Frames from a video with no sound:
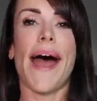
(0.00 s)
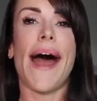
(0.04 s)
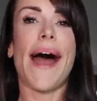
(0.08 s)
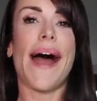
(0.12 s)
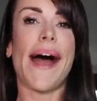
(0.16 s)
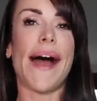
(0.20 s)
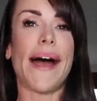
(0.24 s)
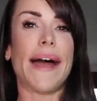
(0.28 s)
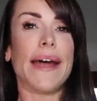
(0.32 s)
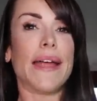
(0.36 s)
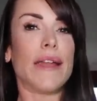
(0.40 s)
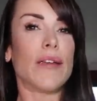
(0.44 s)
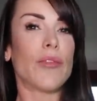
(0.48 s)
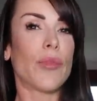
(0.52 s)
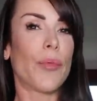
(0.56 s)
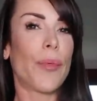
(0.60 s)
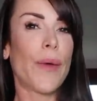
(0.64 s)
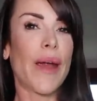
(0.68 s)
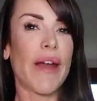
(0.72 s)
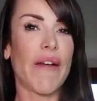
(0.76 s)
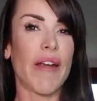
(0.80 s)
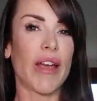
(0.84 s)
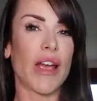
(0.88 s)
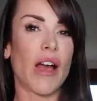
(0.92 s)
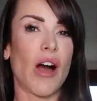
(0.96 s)
and
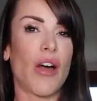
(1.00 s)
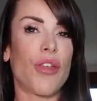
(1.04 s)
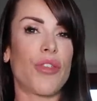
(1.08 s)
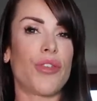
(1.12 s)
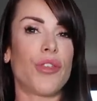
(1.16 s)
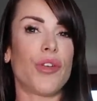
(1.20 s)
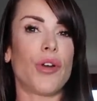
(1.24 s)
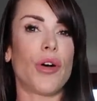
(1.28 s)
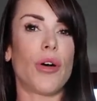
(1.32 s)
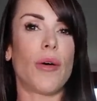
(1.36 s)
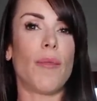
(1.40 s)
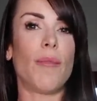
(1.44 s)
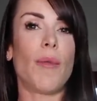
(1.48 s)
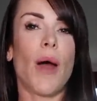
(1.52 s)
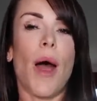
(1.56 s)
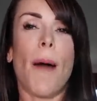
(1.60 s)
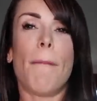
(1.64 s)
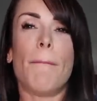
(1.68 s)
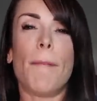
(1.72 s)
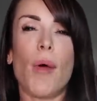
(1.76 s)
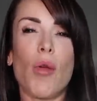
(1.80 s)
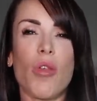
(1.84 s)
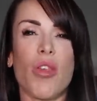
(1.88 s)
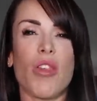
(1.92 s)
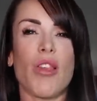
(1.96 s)
where I got
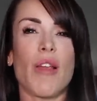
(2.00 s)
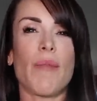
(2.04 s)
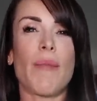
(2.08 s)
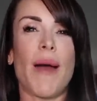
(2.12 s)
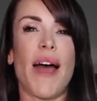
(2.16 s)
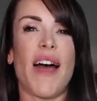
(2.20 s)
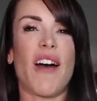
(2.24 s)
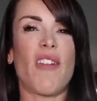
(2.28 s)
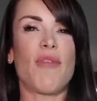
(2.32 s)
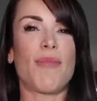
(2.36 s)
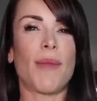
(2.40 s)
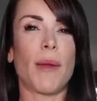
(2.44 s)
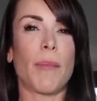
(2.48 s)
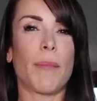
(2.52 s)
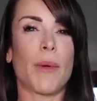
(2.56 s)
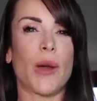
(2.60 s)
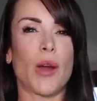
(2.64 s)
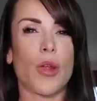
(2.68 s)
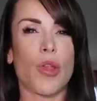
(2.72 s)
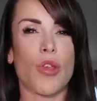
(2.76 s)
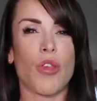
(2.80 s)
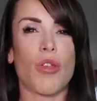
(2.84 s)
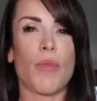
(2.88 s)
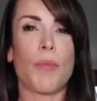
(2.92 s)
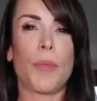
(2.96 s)
them. Most of them have been
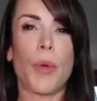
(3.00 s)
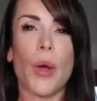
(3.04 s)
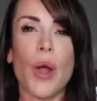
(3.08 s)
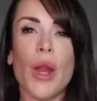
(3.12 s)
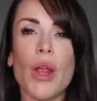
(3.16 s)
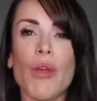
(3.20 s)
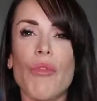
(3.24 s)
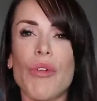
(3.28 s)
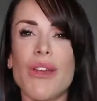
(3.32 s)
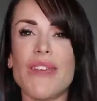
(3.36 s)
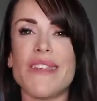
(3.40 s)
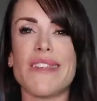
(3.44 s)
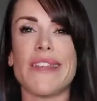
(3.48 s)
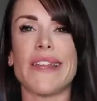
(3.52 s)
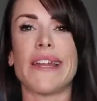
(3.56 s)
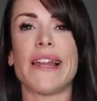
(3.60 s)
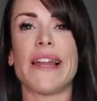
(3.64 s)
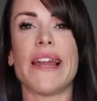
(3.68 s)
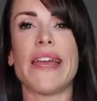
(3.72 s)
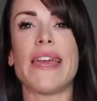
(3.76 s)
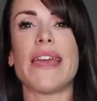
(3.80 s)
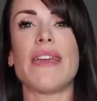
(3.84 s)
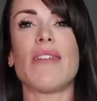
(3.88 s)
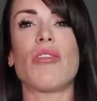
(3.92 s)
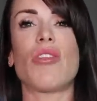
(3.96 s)
purchased pretty
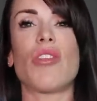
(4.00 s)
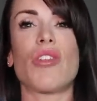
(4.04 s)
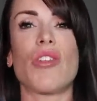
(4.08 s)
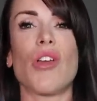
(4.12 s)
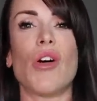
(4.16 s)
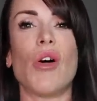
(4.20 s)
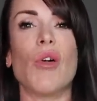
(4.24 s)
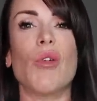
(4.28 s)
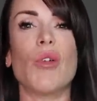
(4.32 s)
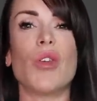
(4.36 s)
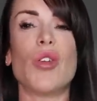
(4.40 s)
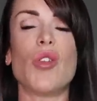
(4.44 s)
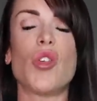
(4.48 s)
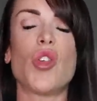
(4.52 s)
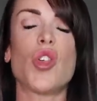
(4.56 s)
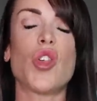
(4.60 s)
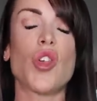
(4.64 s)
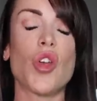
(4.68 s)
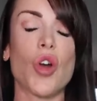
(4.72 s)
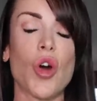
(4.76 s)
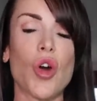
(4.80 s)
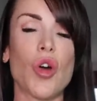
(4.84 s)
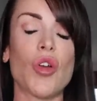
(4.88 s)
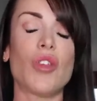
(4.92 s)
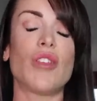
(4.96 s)
recently, so you
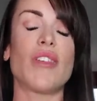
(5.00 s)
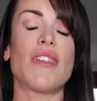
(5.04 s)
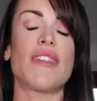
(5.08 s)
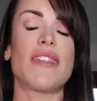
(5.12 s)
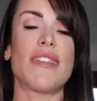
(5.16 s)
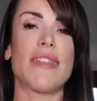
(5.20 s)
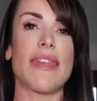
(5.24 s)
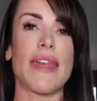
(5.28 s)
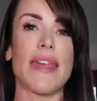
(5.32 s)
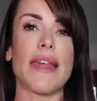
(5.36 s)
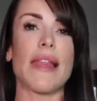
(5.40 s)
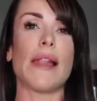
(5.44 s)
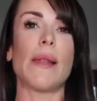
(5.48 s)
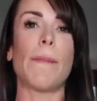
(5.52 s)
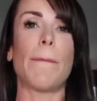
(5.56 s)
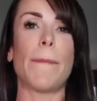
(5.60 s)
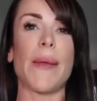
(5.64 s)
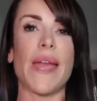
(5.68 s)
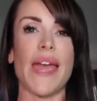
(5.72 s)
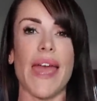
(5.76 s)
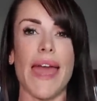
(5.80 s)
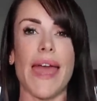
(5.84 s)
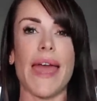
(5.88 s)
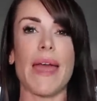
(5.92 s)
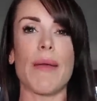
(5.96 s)
should still
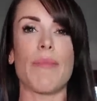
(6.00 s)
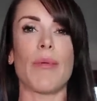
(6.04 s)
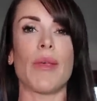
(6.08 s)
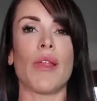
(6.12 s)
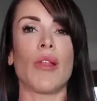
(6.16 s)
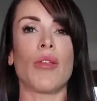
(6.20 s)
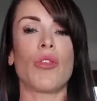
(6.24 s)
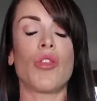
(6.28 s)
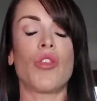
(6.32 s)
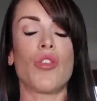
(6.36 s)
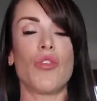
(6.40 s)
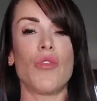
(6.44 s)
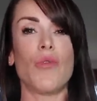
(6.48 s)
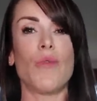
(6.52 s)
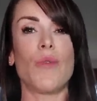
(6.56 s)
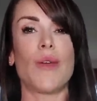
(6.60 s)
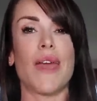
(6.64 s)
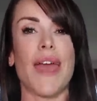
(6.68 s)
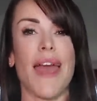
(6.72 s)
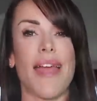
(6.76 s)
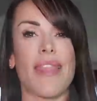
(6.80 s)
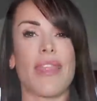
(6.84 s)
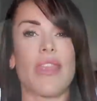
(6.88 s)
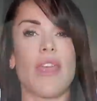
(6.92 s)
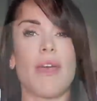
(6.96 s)
be able to
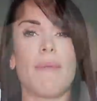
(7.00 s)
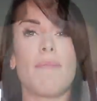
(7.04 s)
get